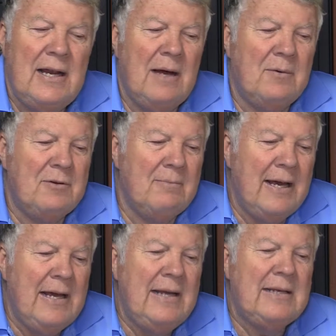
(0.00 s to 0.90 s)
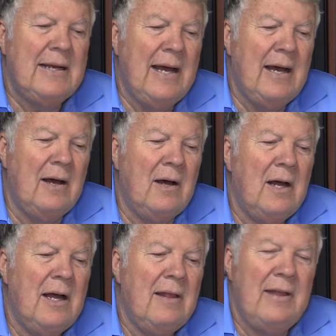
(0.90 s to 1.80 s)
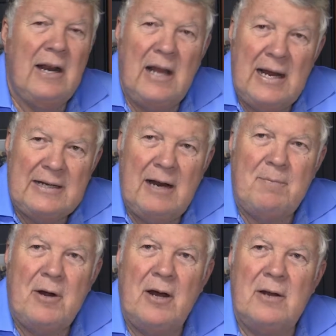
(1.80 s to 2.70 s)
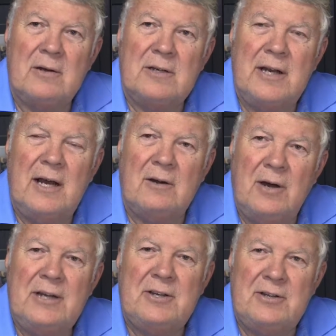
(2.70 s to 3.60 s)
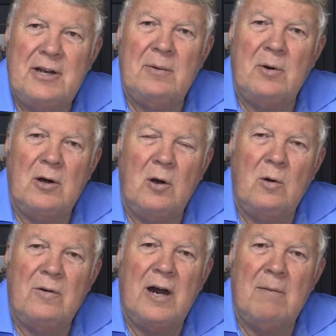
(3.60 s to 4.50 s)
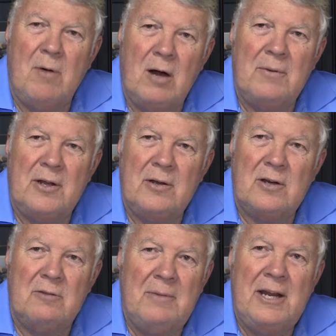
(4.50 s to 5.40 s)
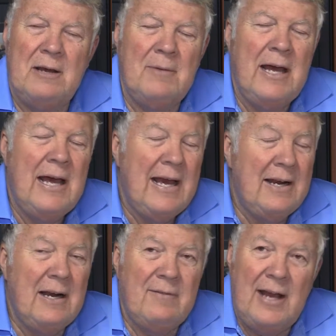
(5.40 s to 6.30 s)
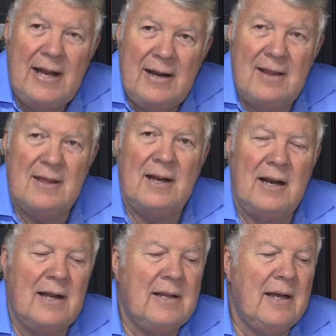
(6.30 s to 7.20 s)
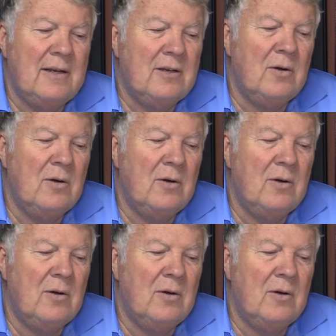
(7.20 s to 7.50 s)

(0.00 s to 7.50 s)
And I was amazed at how they liked our products and how gracious they were over our barbecue, because many of them had never had anything like that.